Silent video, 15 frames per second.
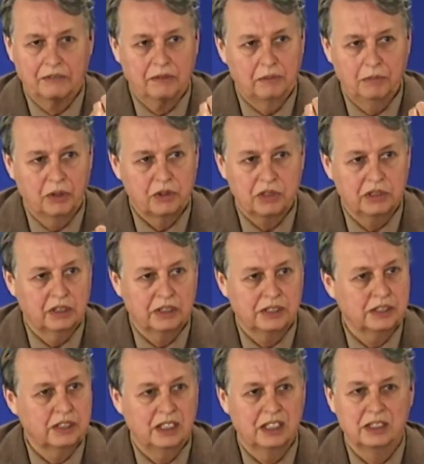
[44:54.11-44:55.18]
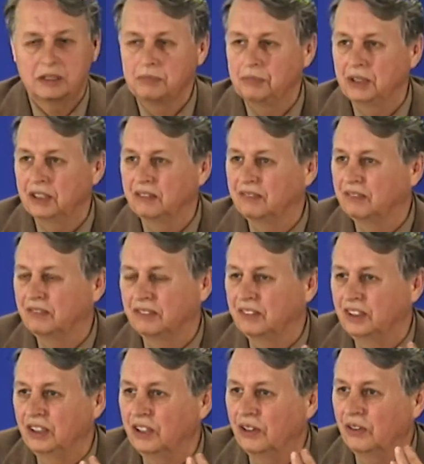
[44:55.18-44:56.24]
of emotional sense, but
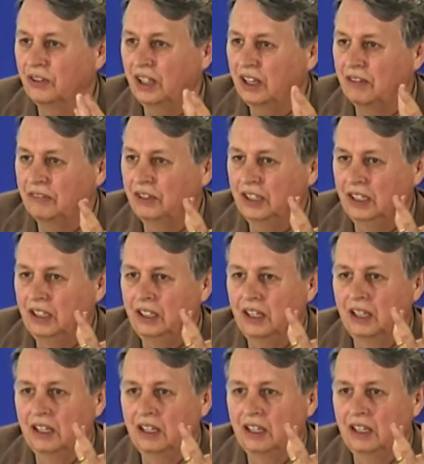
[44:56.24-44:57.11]
you don't have any